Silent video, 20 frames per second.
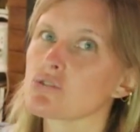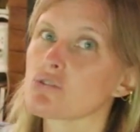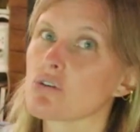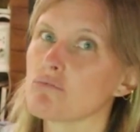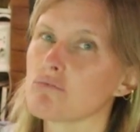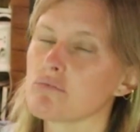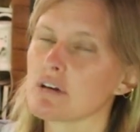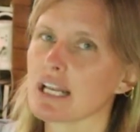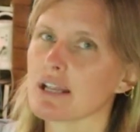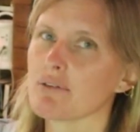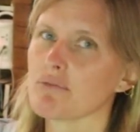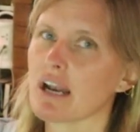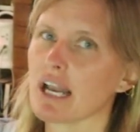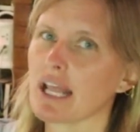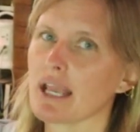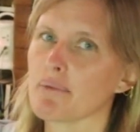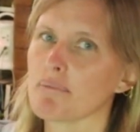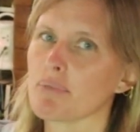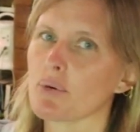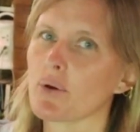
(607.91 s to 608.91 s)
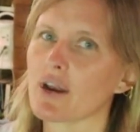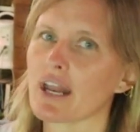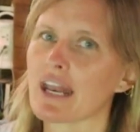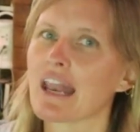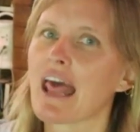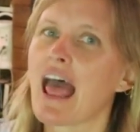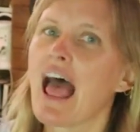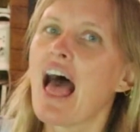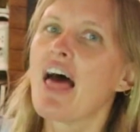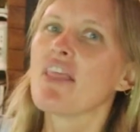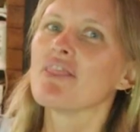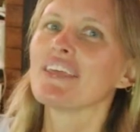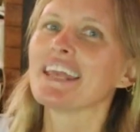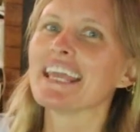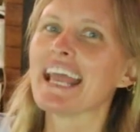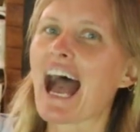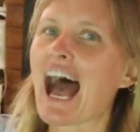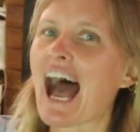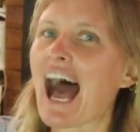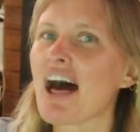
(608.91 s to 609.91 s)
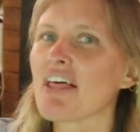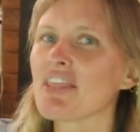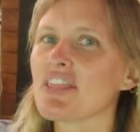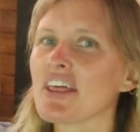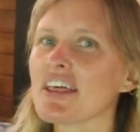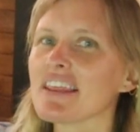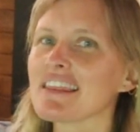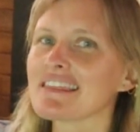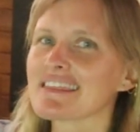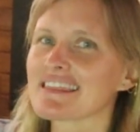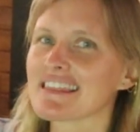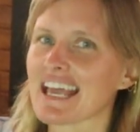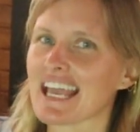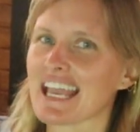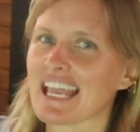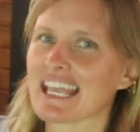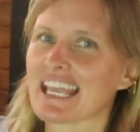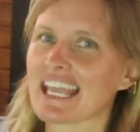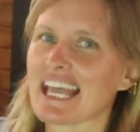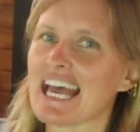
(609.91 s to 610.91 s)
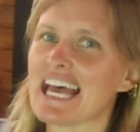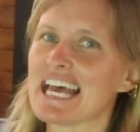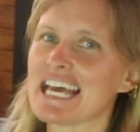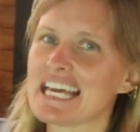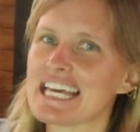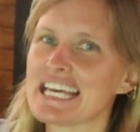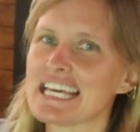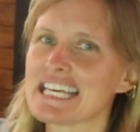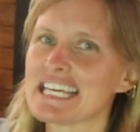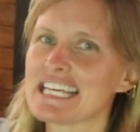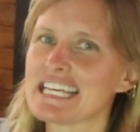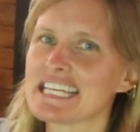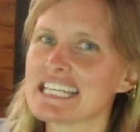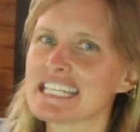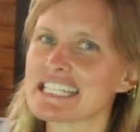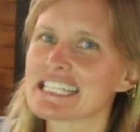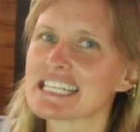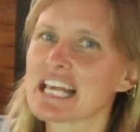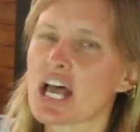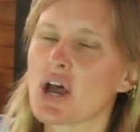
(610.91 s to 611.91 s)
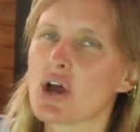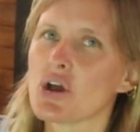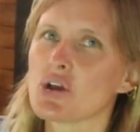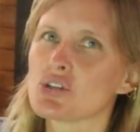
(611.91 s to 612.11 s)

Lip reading: So really, really important. The other thing is